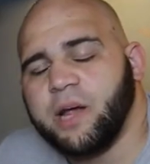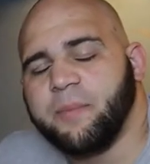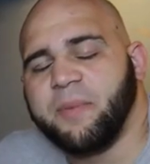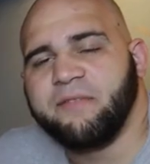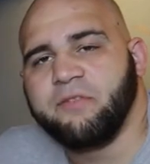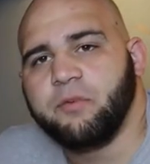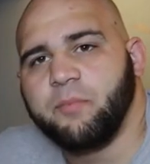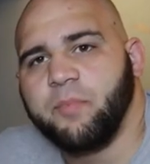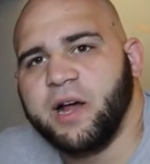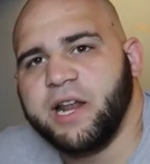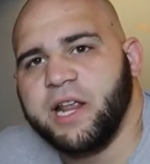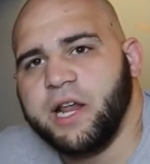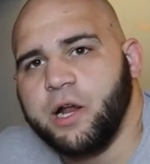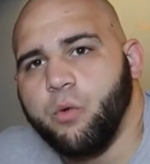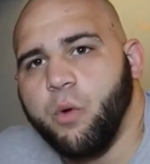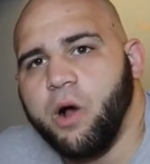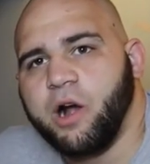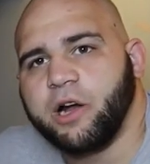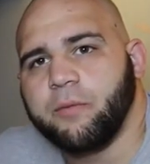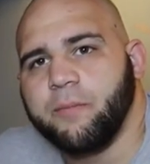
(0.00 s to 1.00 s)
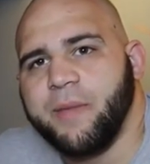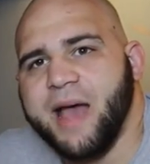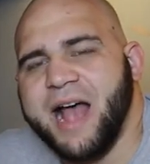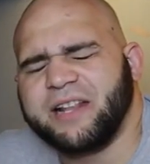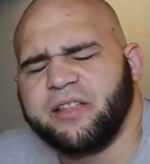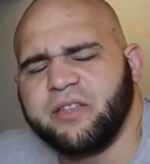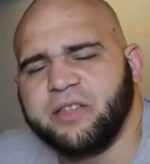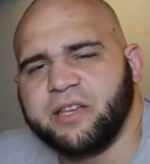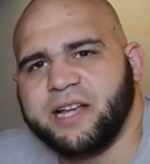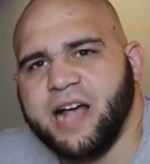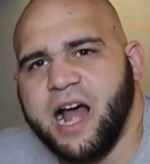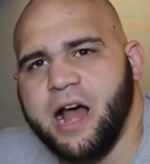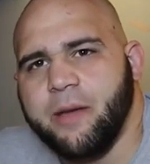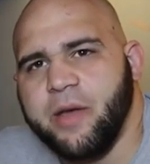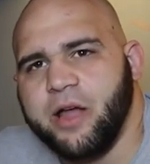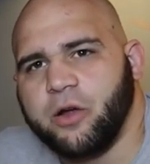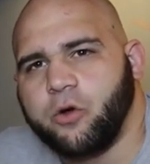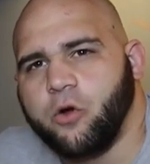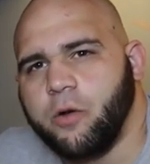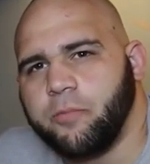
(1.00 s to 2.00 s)
up, everybody, and welcome back to the
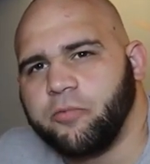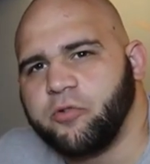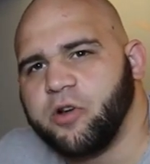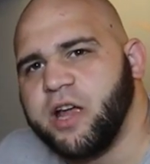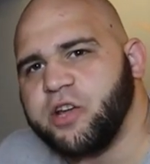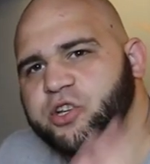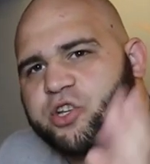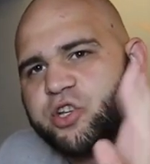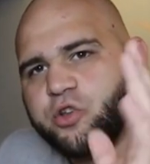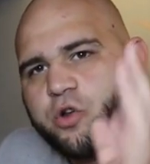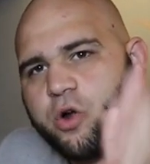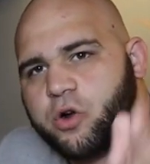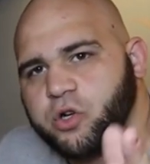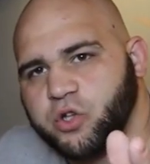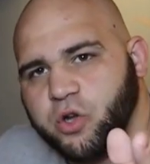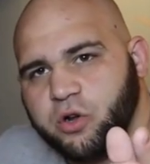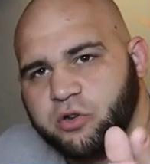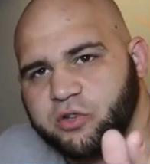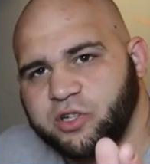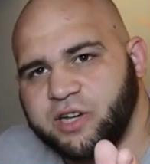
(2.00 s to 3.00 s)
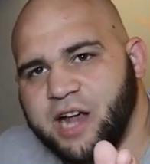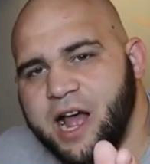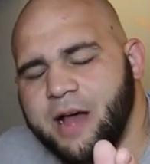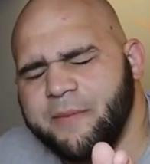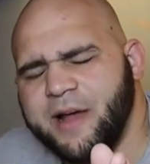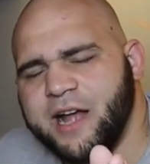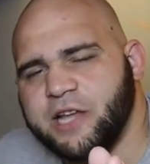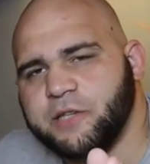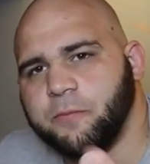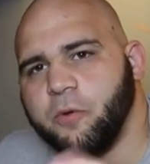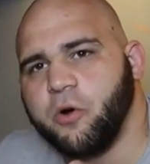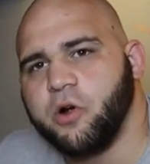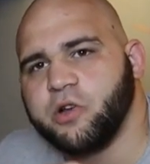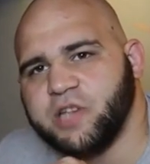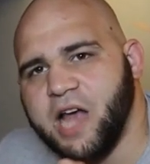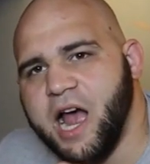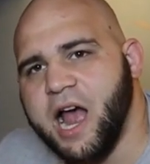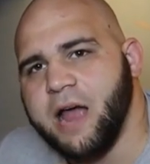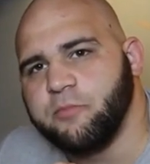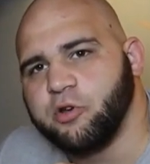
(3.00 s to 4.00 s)
Combat Corporation, your source for combat
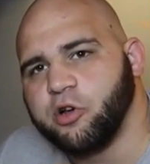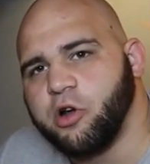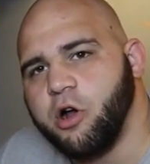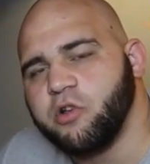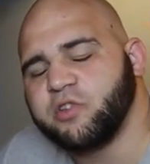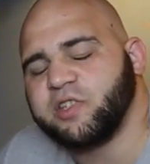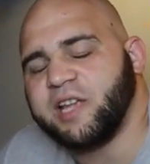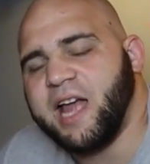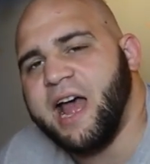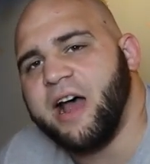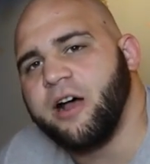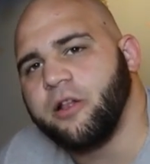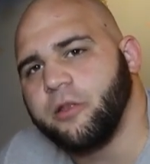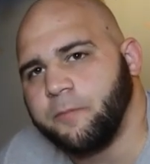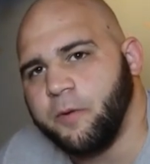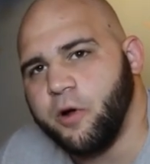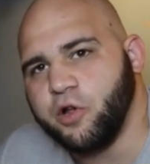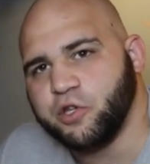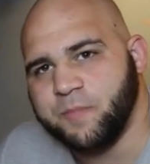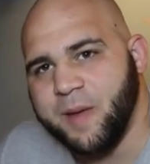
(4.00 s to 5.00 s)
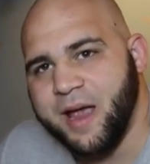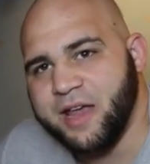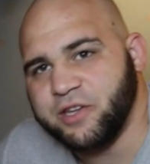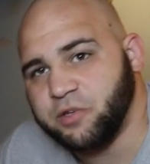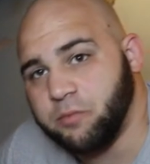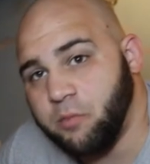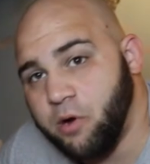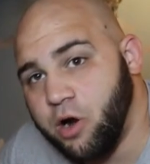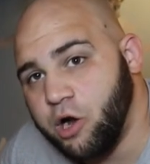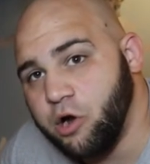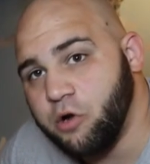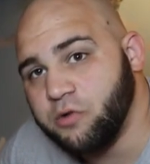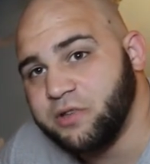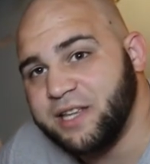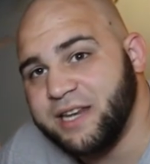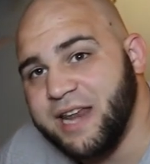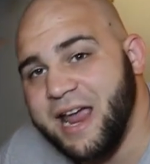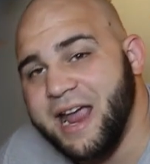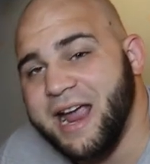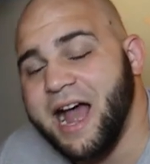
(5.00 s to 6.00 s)
sports. I'm your host, Al the Postmaster Tomorrow,
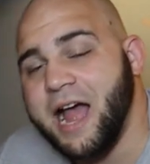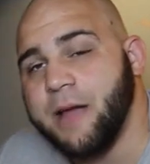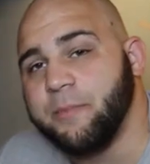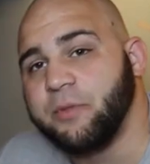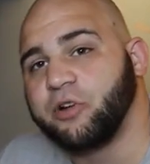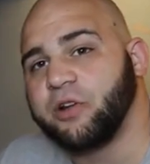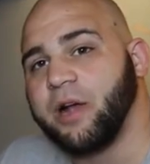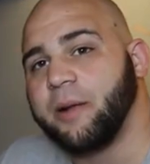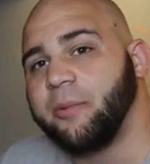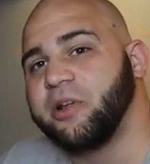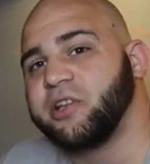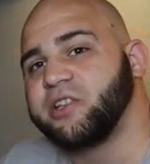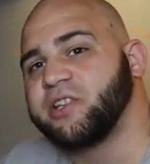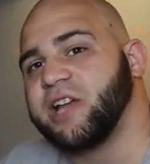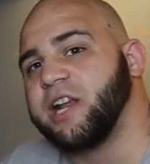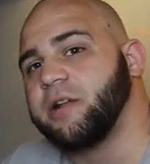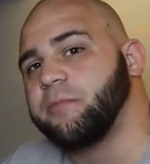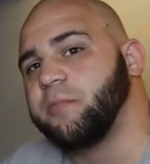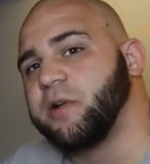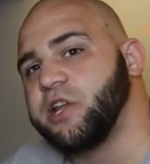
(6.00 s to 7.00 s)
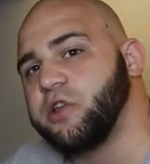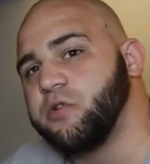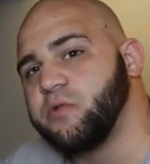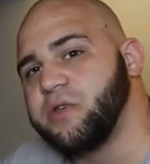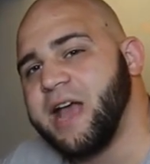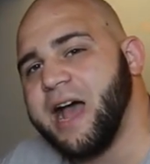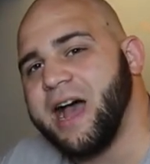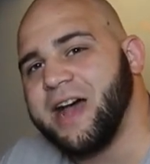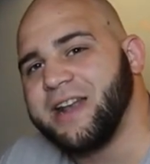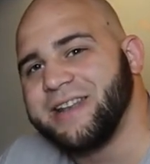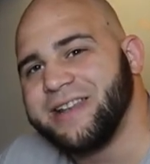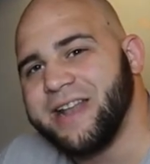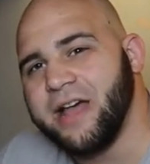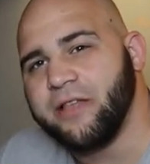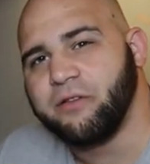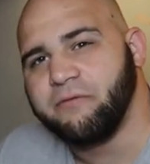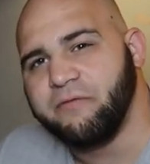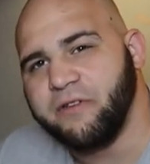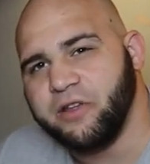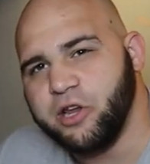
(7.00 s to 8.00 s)
today I'm incredibly excited to bring you yet
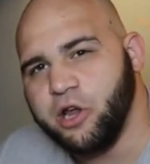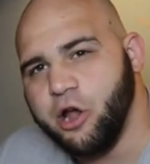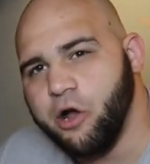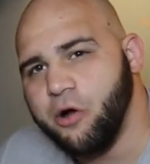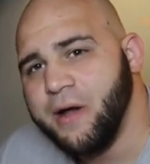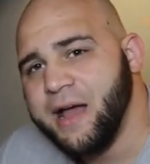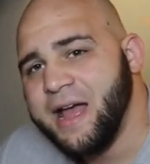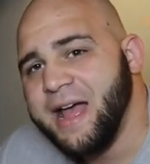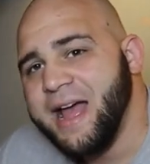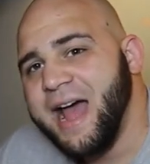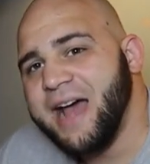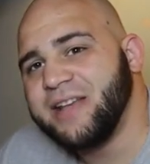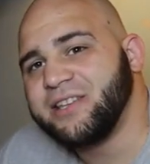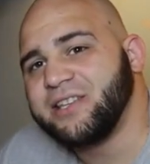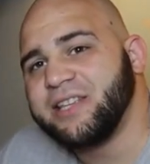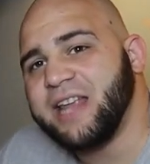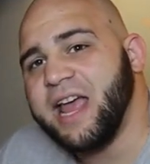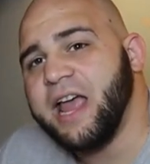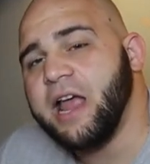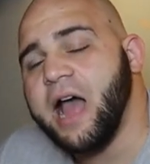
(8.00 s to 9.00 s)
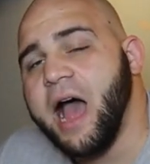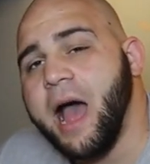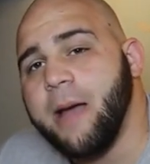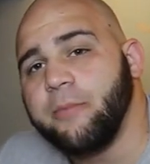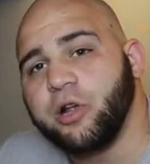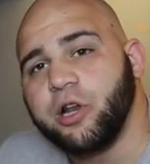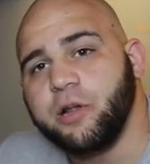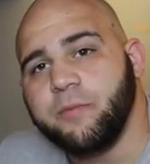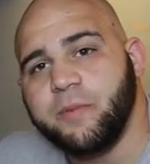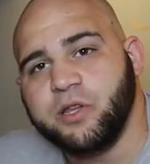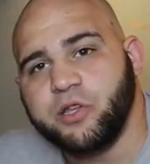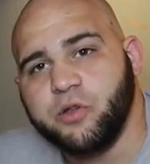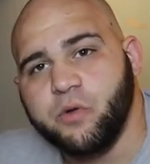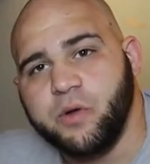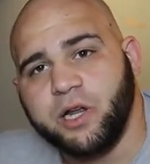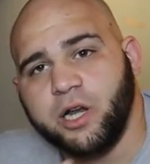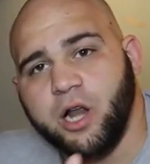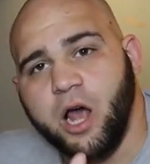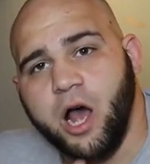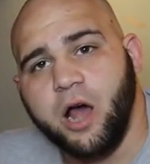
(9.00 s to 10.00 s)
another video. As today, I'm going to be
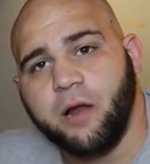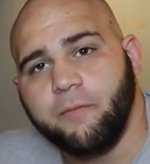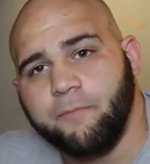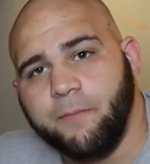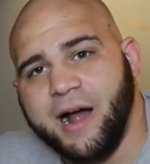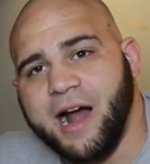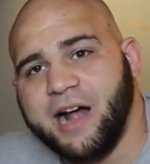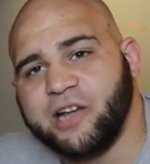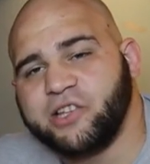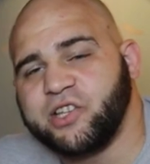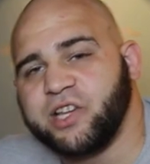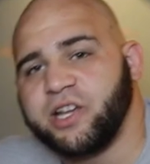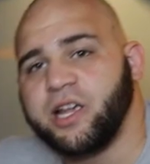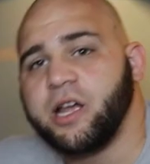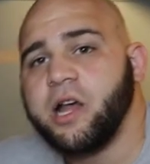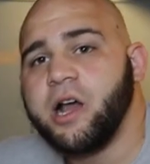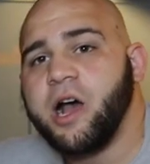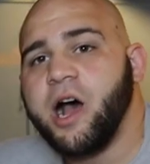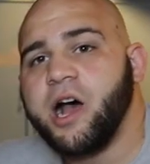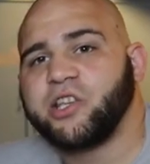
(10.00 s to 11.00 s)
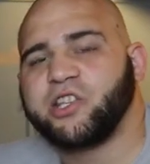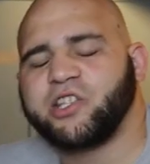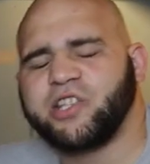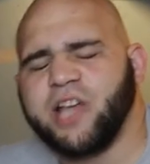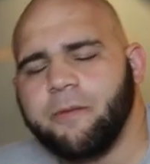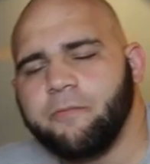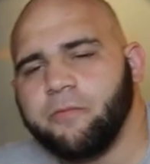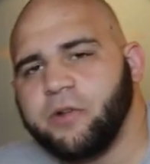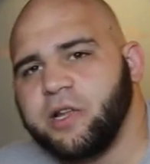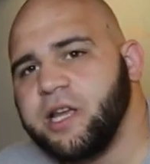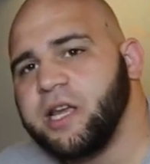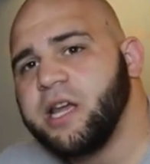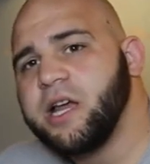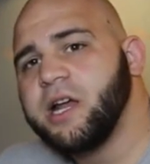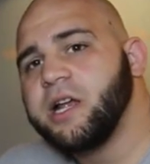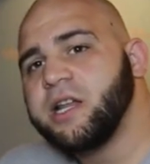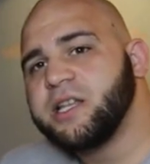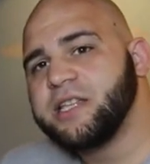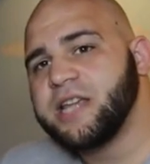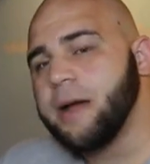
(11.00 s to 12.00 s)
doing an unboxing, assembly,
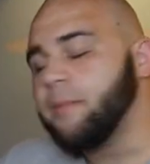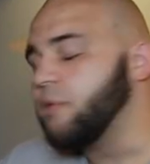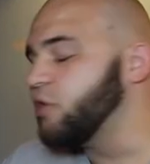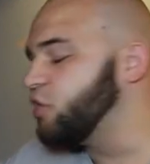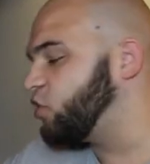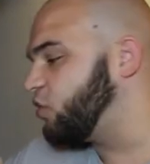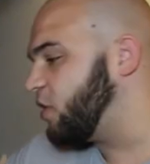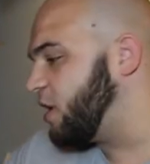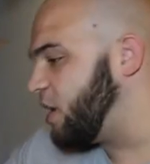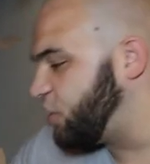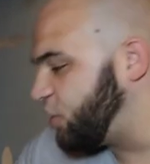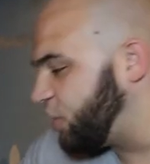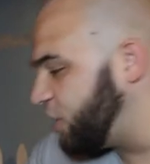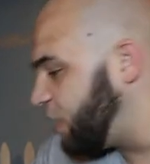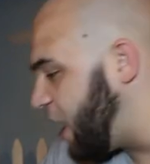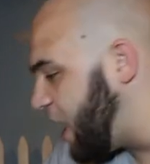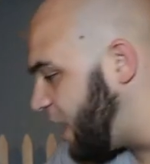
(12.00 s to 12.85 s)
demonstration,